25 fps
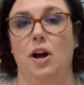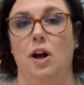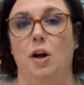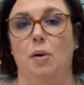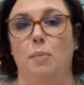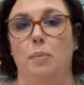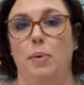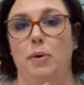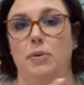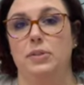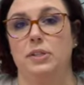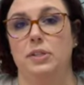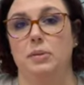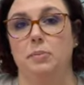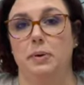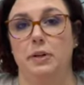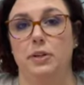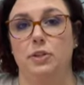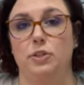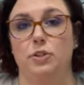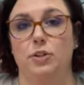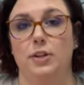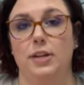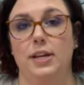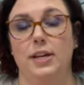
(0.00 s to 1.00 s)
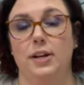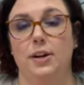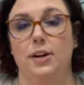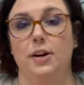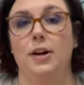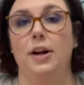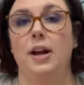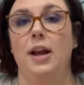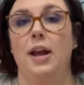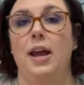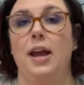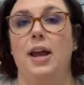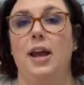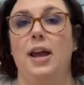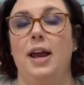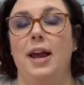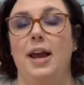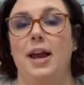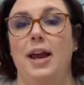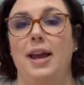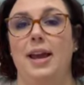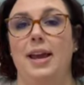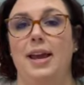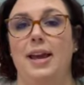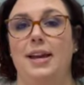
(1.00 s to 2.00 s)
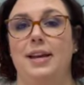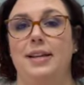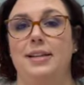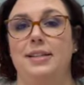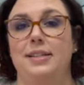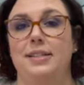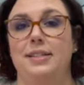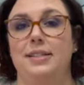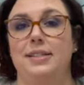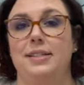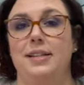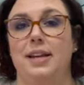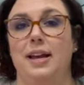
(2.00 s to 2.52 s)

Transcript: I'll post a picture here. And